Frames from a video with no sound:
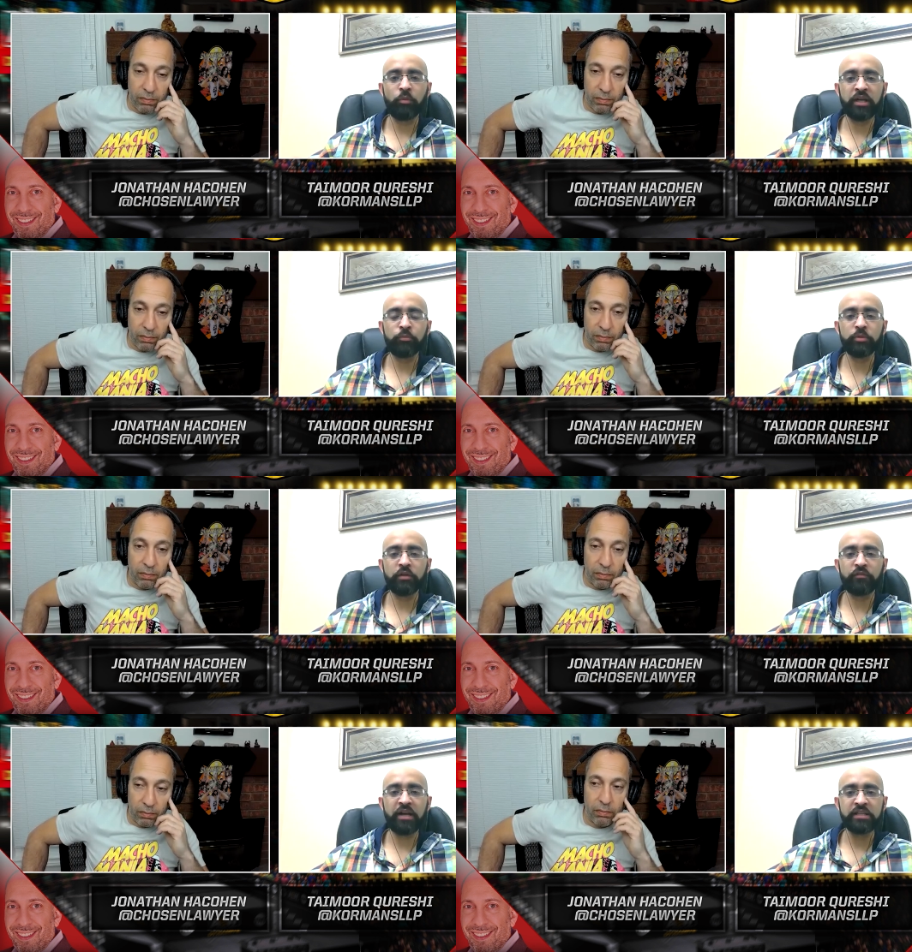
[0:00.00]
Speaker 1: want him to be
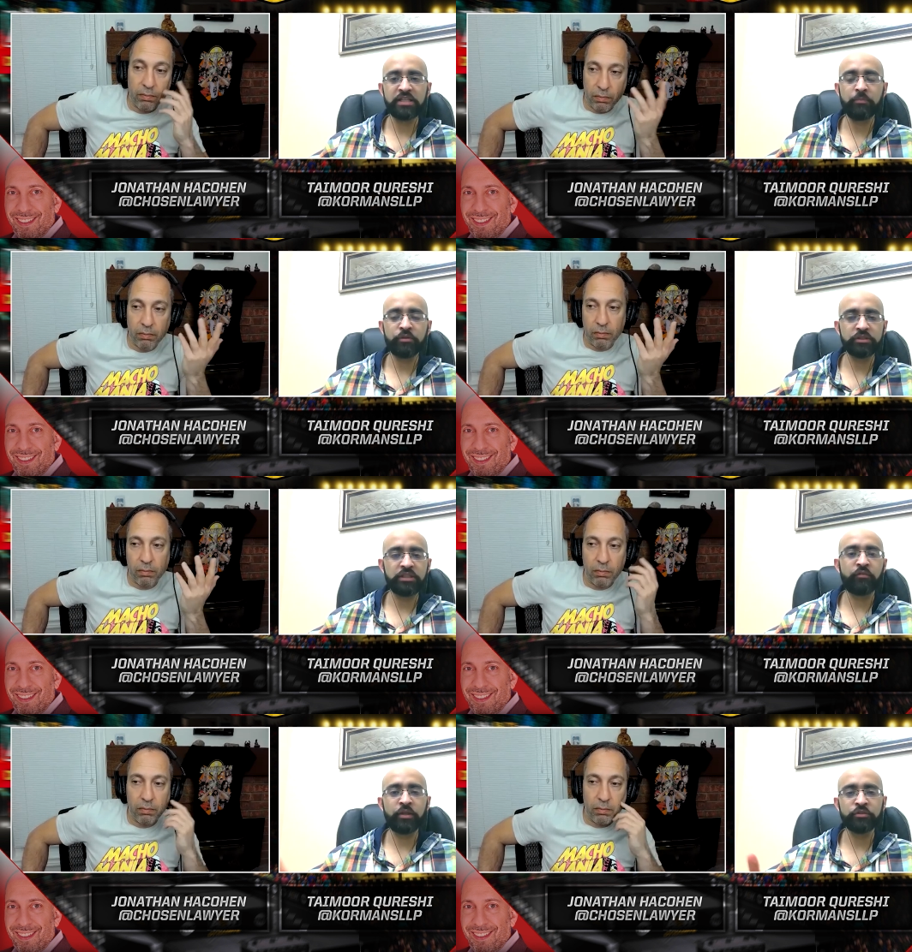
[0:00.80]
a fighting champion because
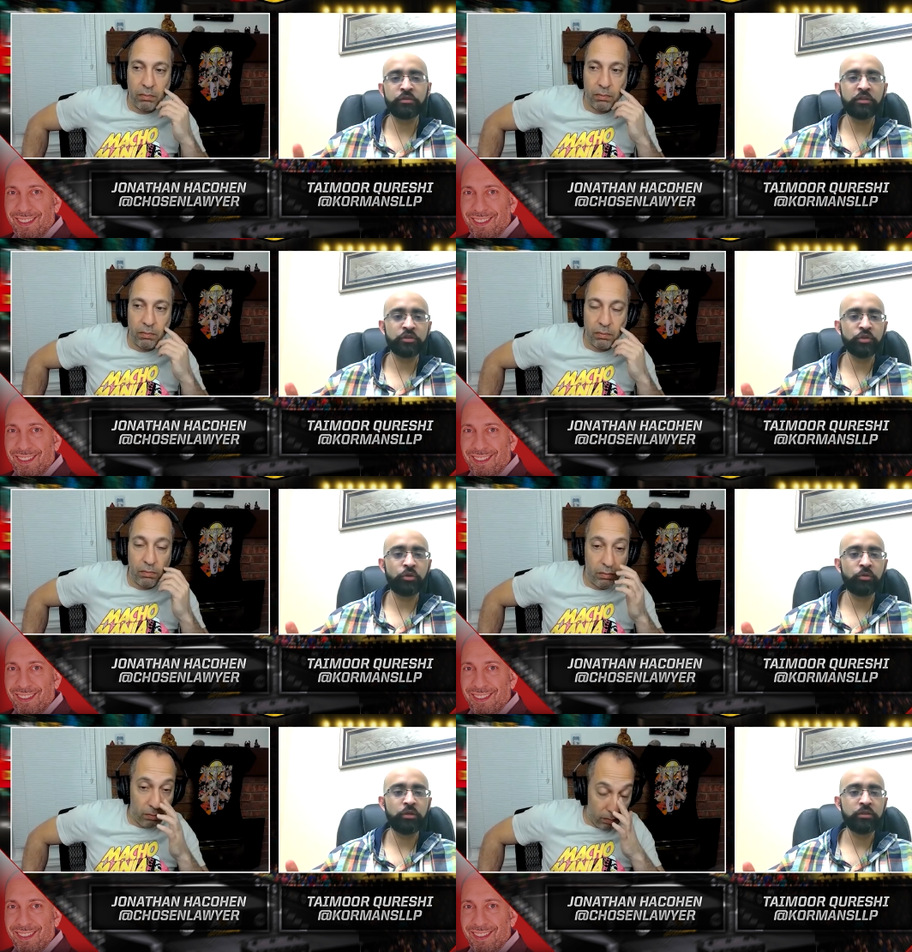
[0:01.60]
they have reigns on the other
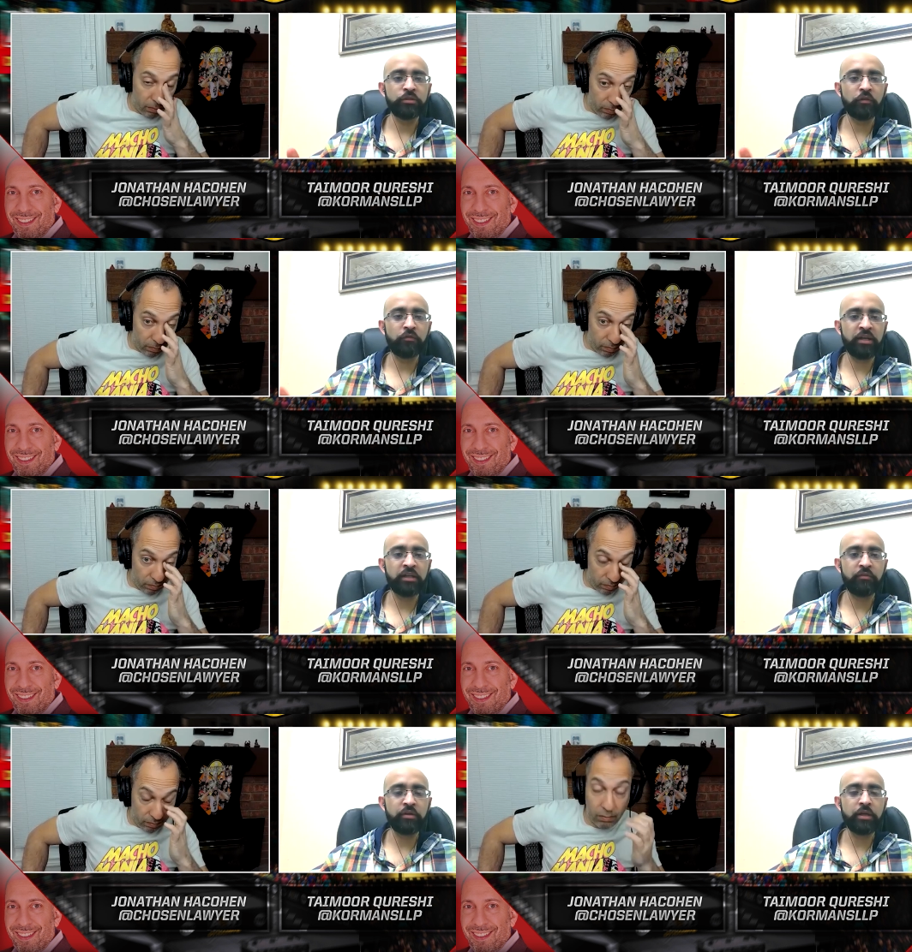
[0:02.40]
show, not
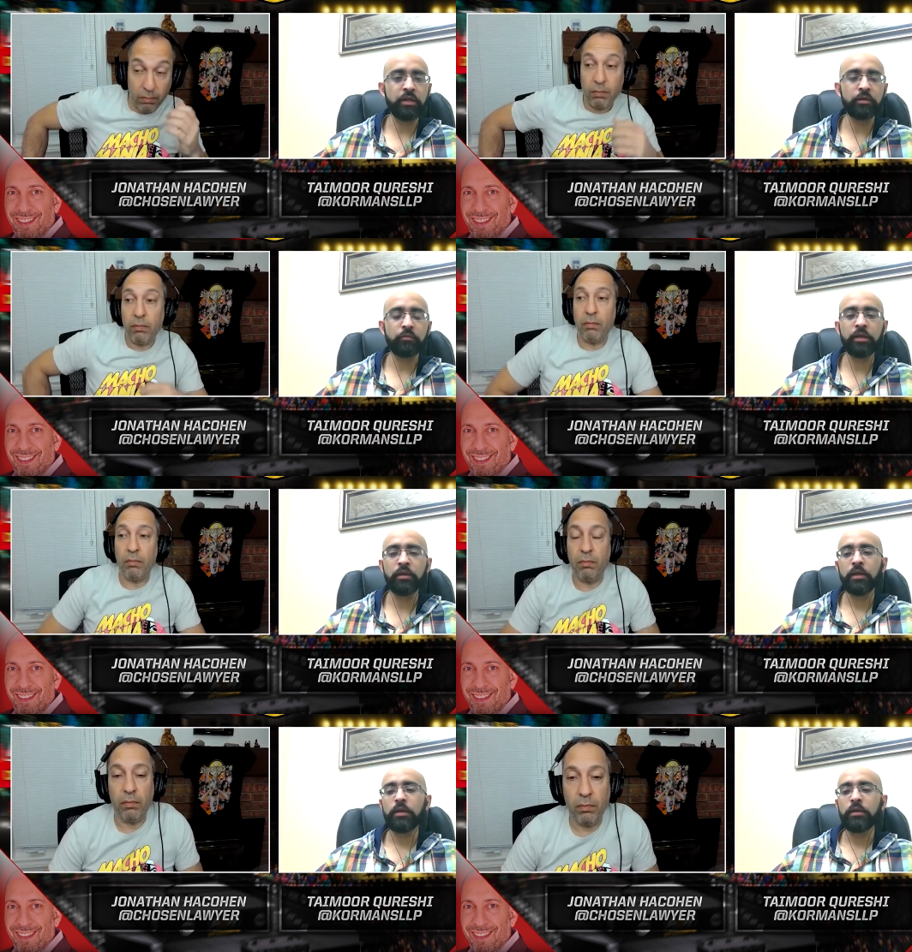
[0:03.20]
fighting every day, right?
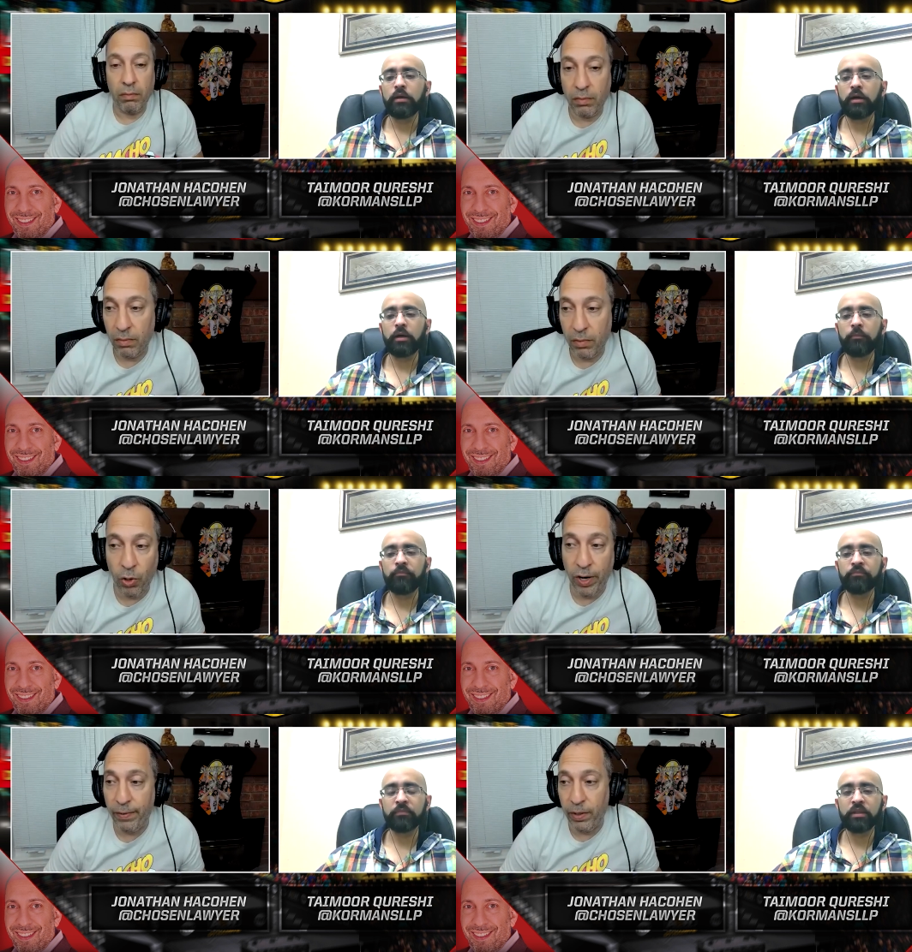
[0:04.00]

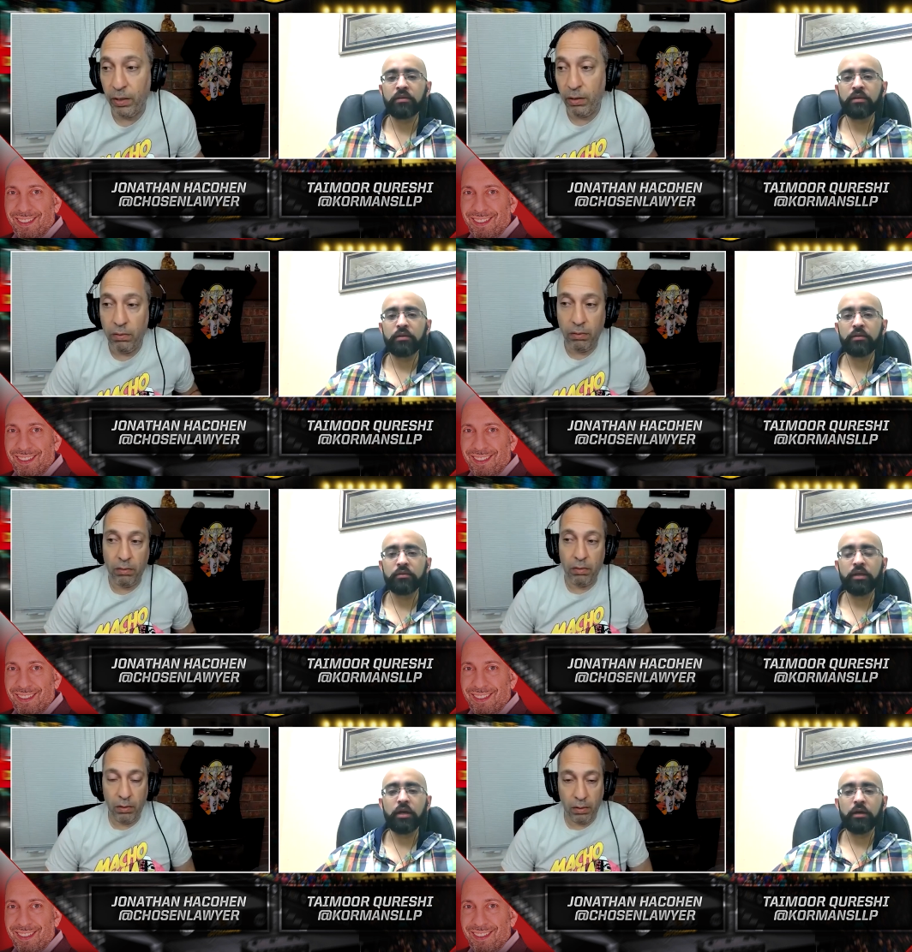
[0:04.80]
Speaker 2: Or ever.
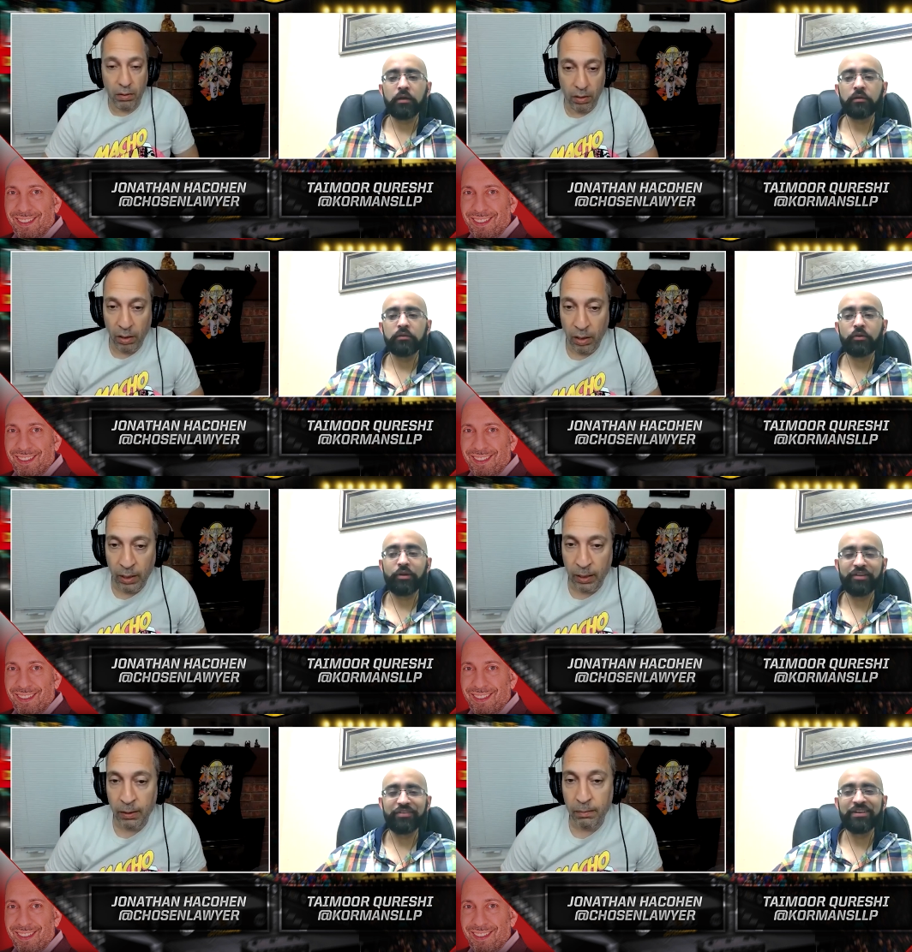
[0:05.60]
Speaker 1: Yeah,
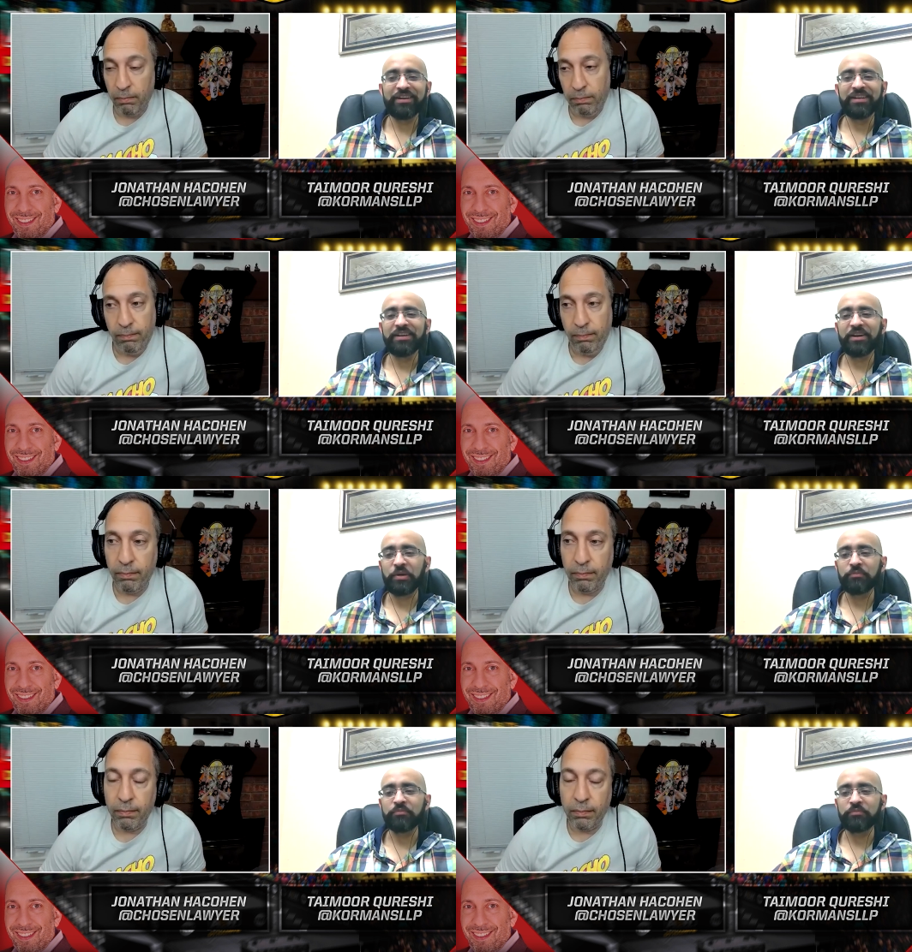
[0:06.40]
or ever.
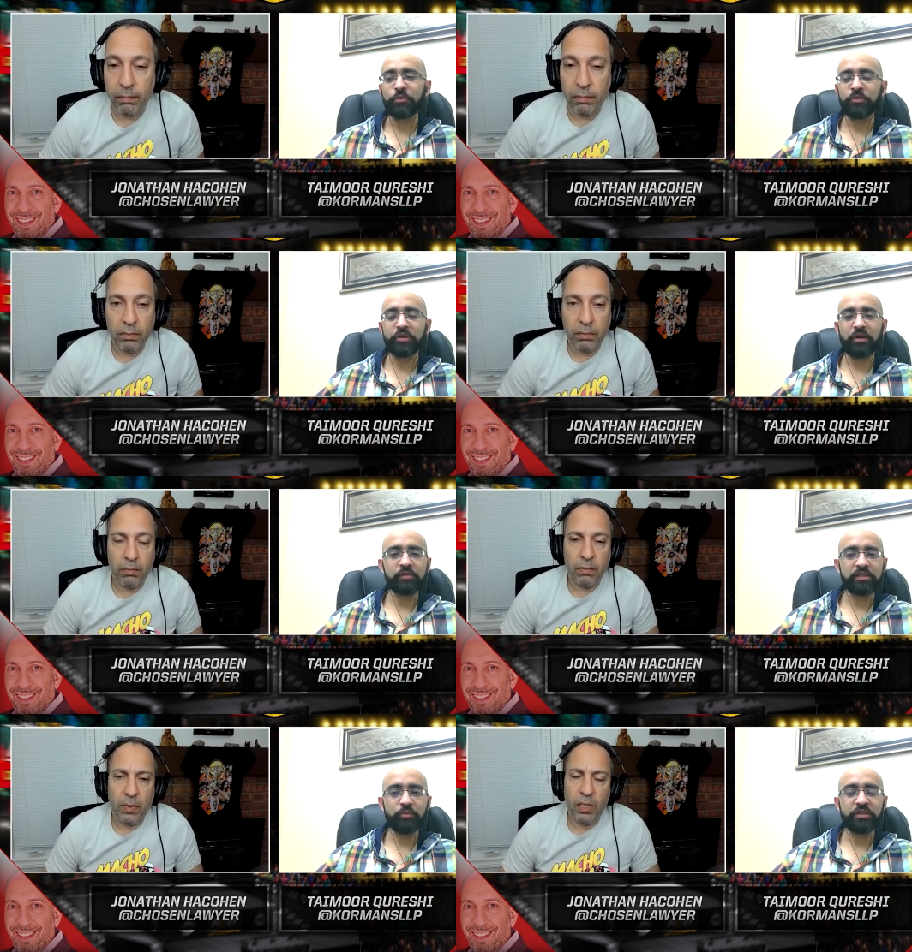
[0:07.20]
Gunther,
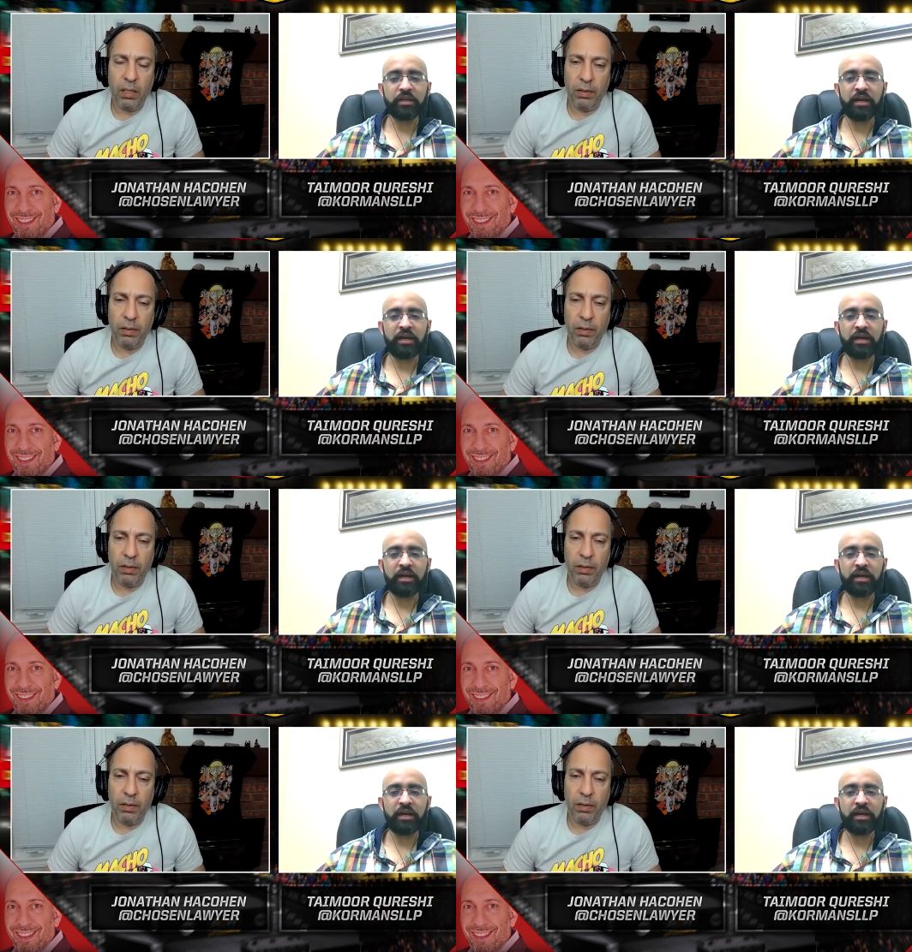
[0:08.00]
obviously, with that